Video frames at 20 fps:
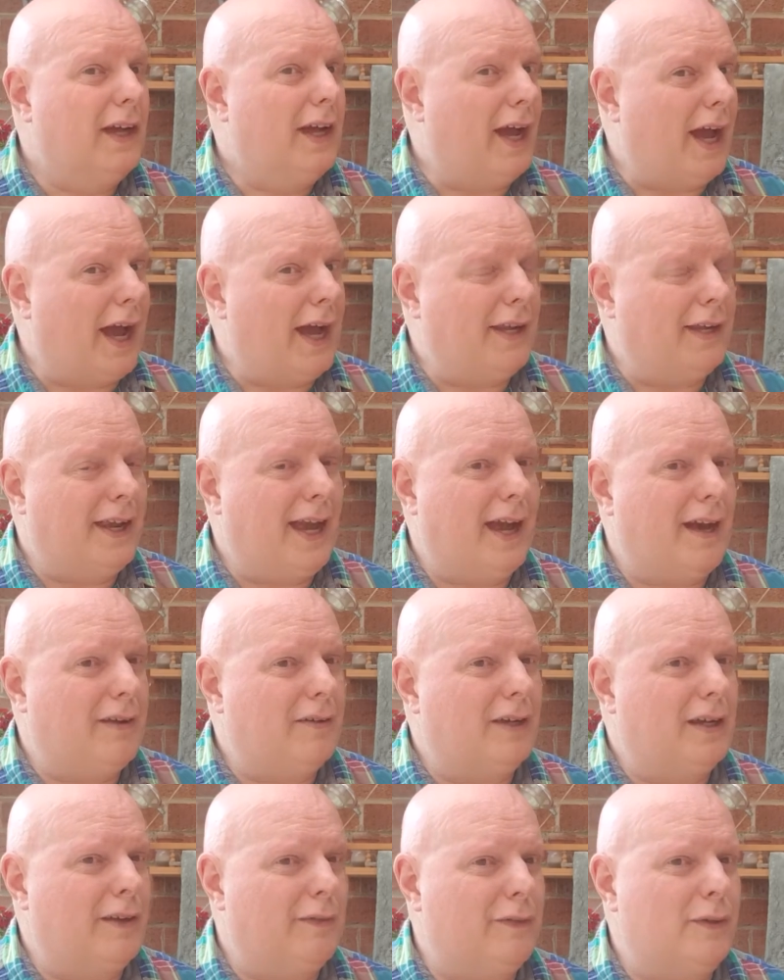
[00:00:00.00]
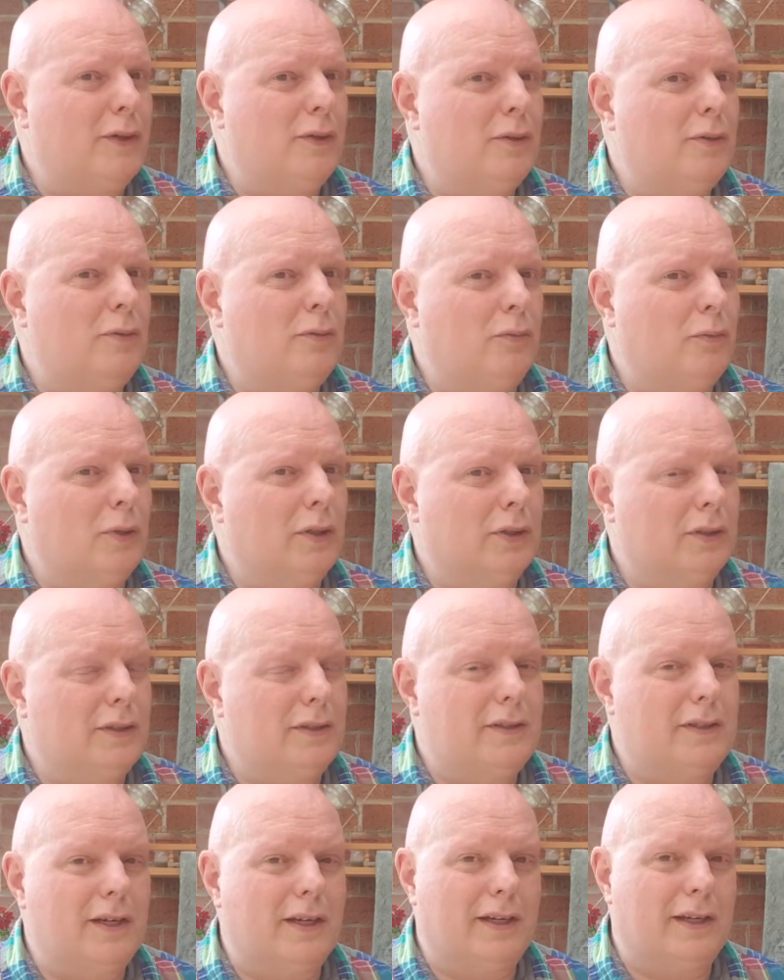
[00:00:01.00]
And now, if you would
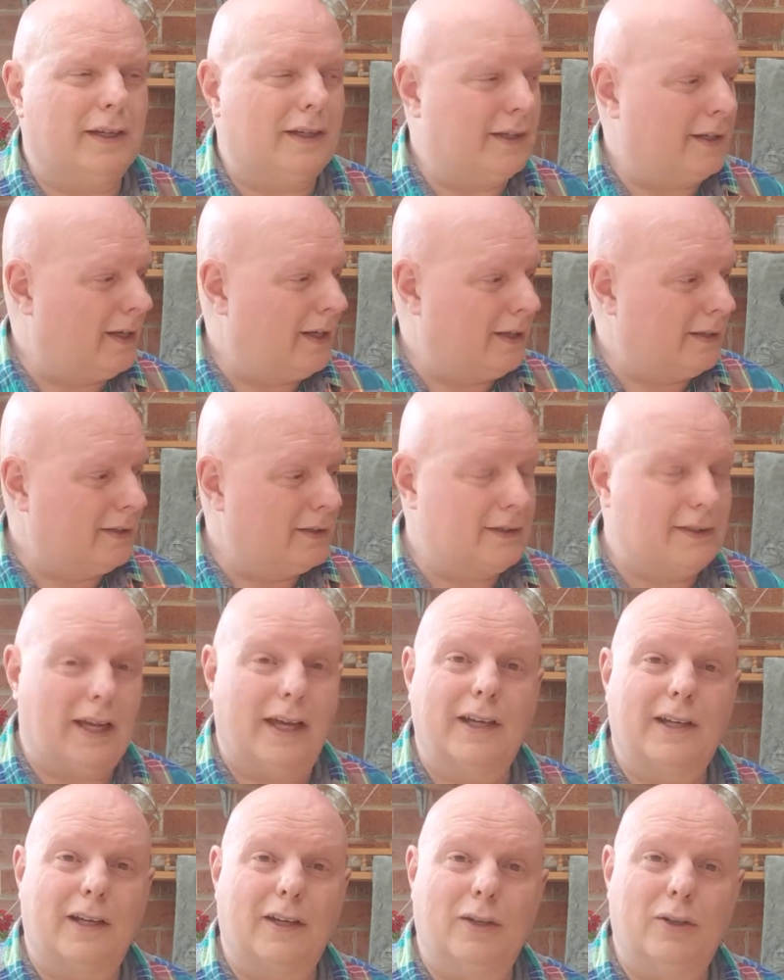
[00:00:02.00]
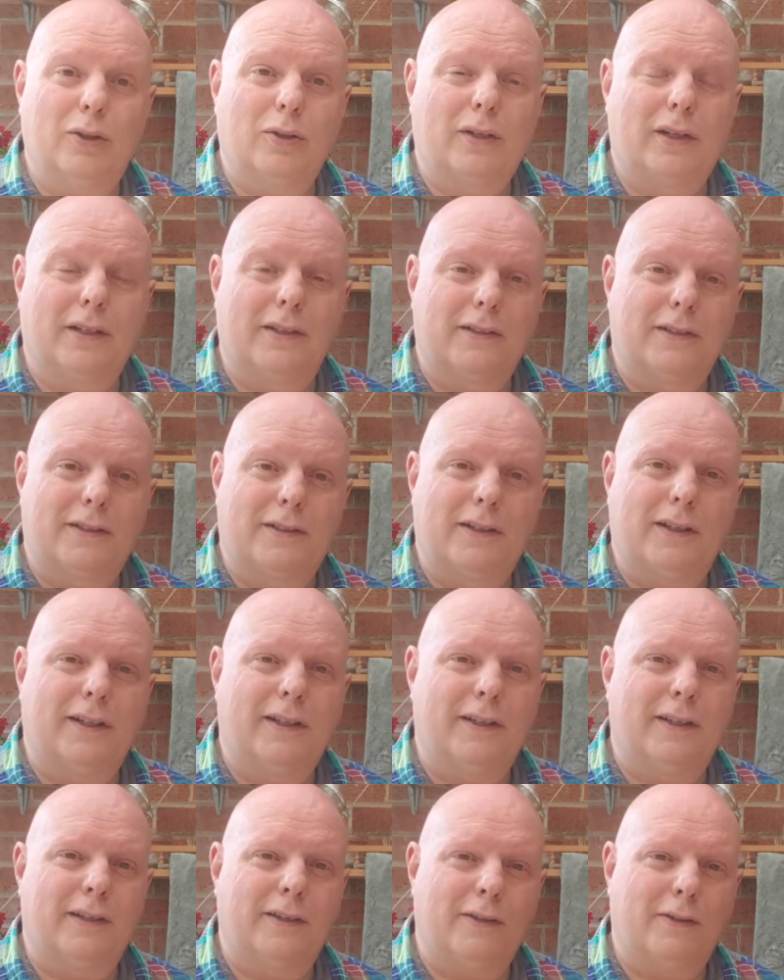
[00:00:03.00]
take a look at
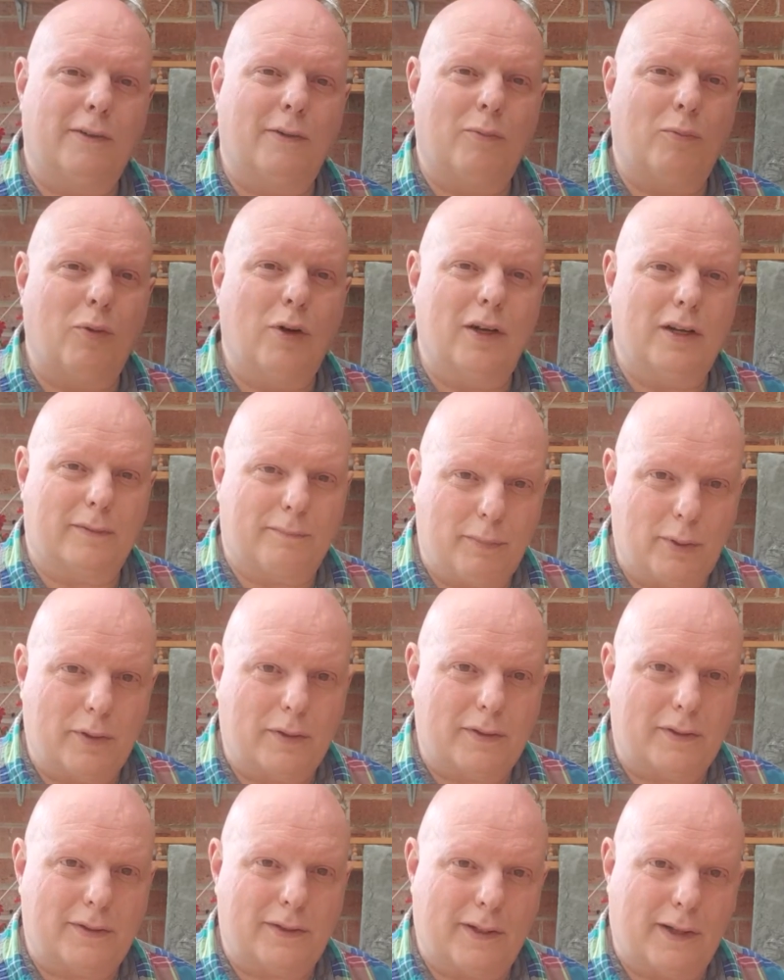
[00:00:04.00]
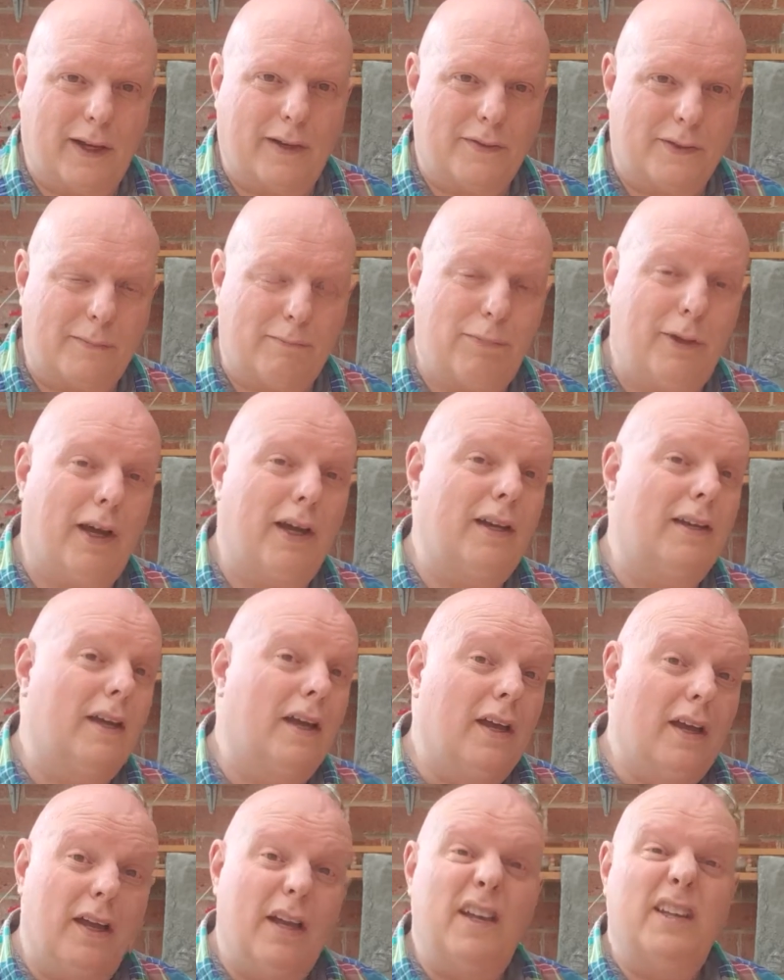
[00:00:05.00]
the workbooks that I've supplied,
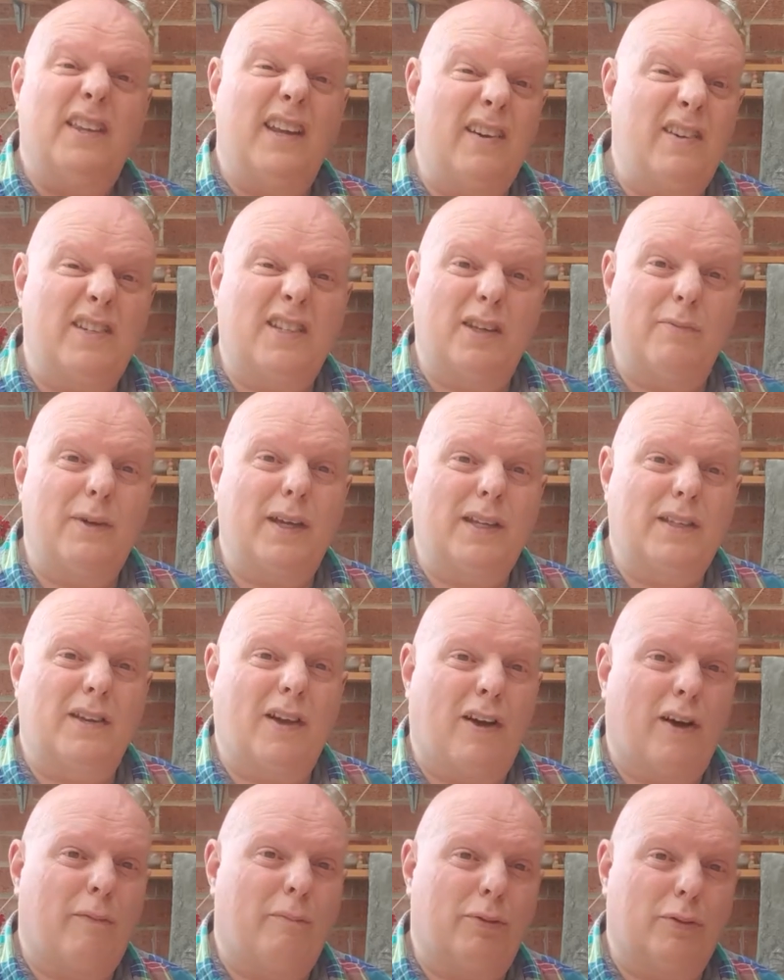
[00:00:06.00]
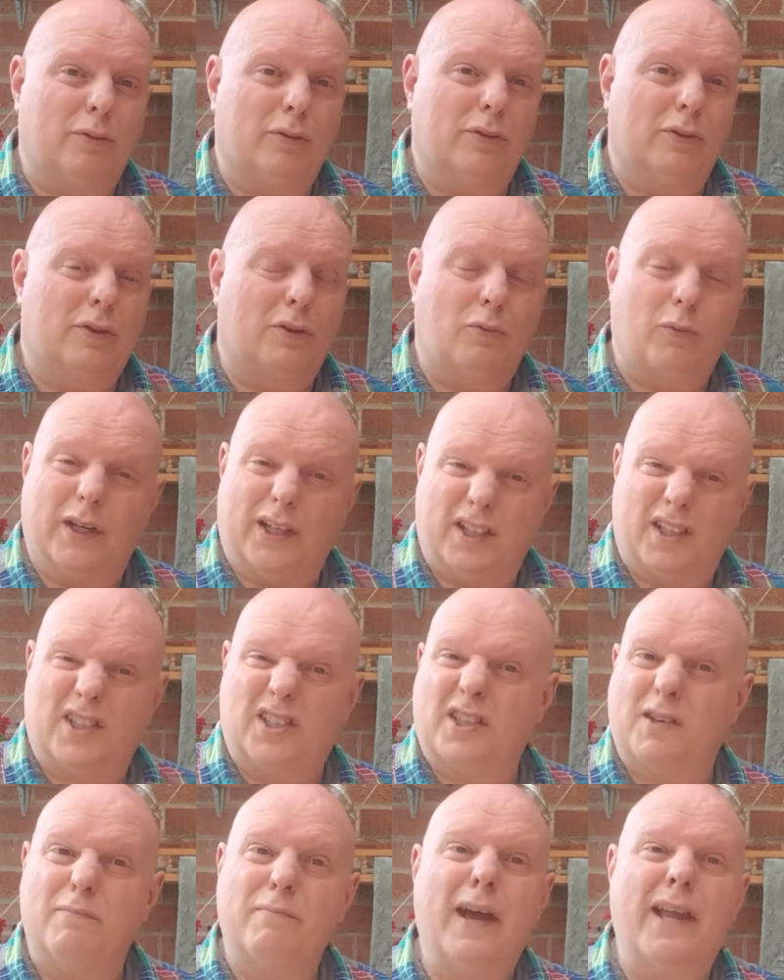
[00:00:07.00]
there are some examples which
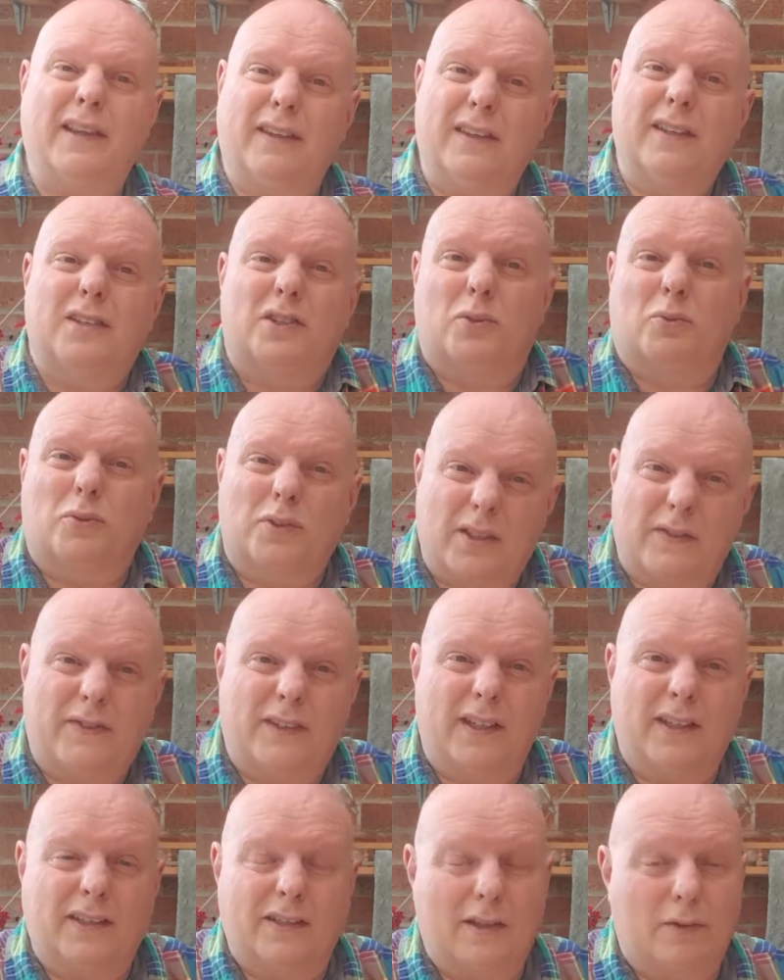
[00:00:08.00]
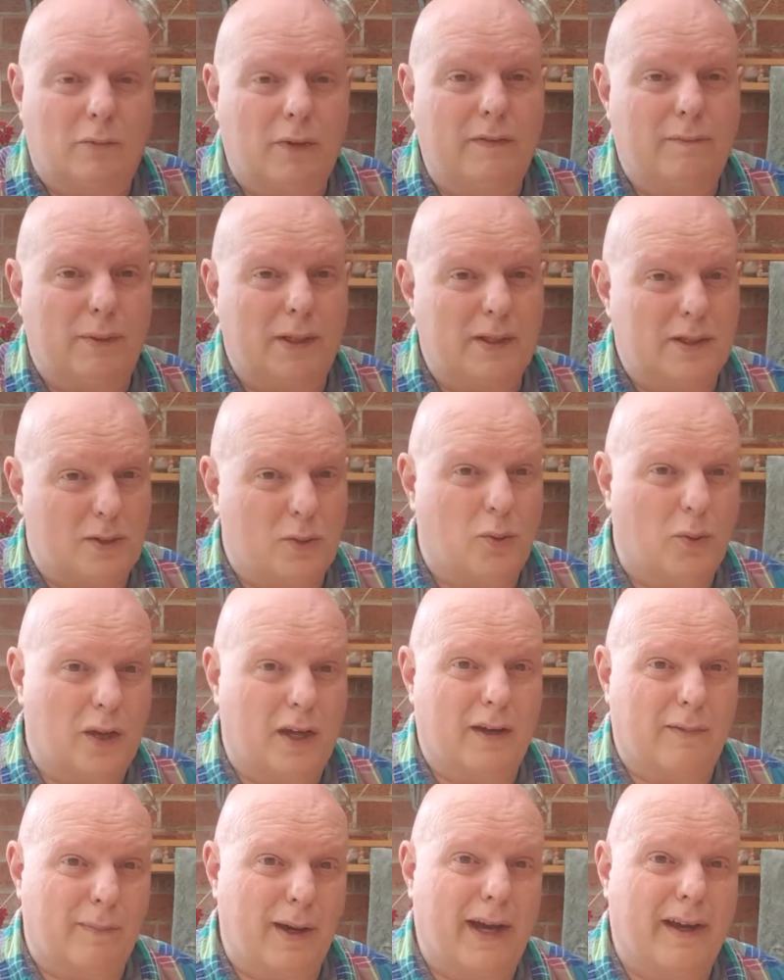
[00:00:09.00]
cement the sorts of things that we've been talking
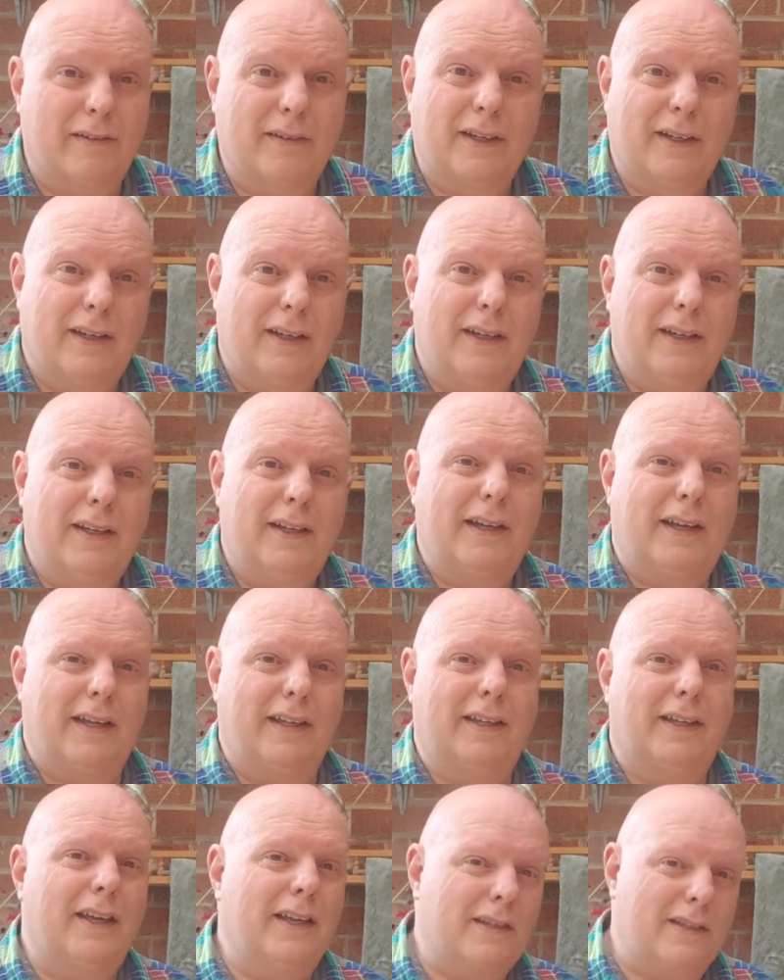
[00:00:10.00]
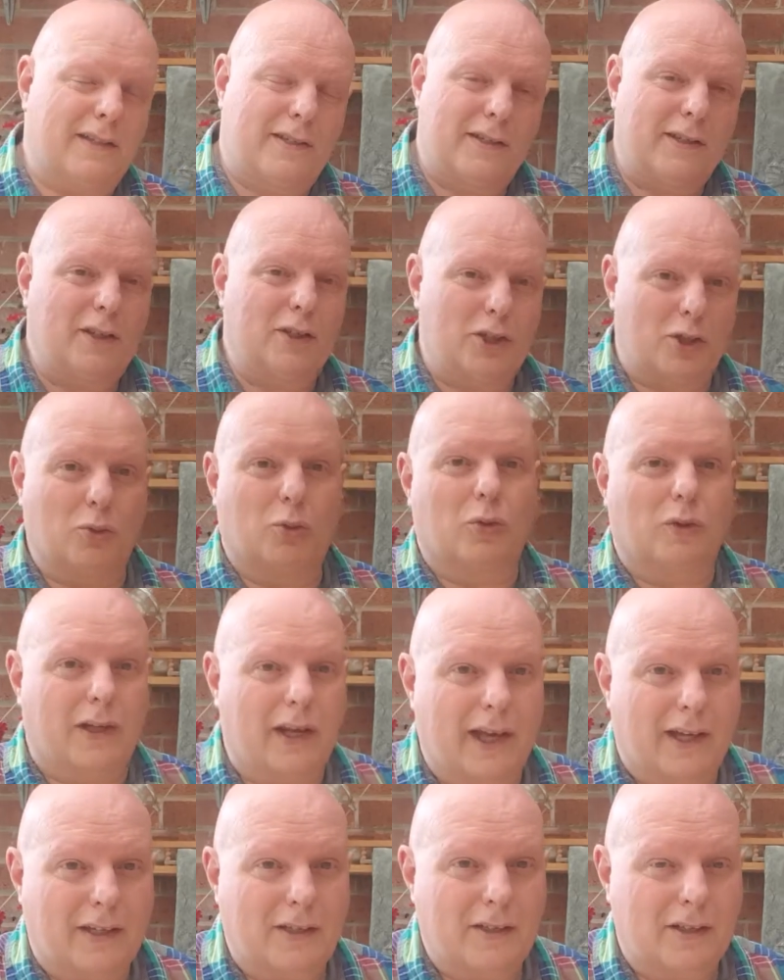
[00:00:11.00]
about in this short
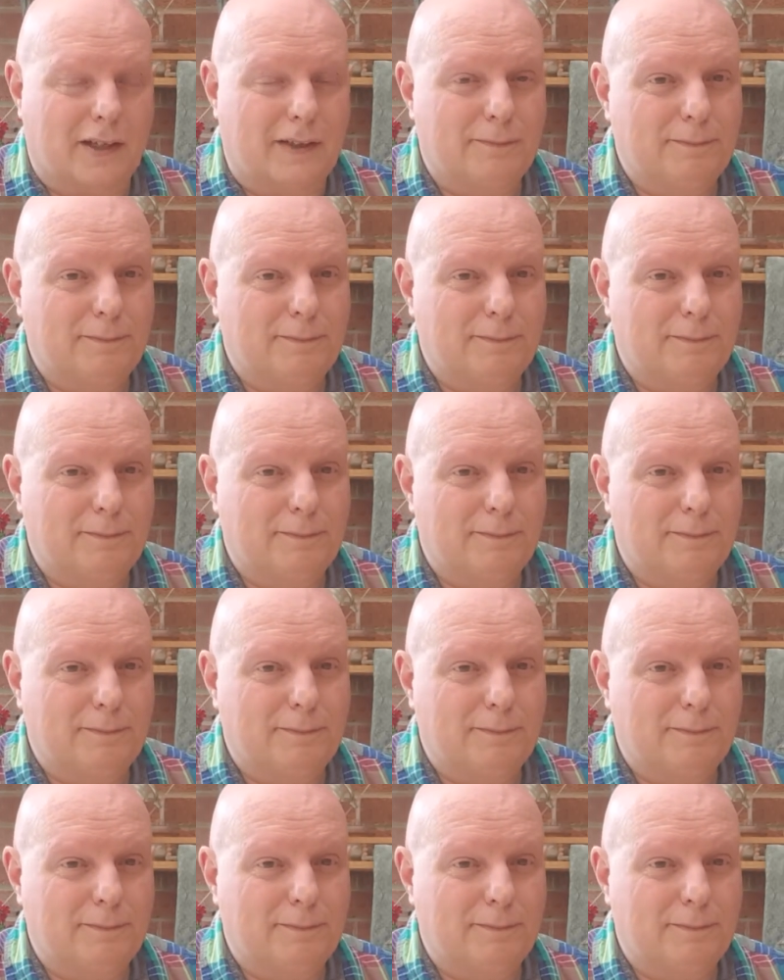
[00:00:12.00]
lecture.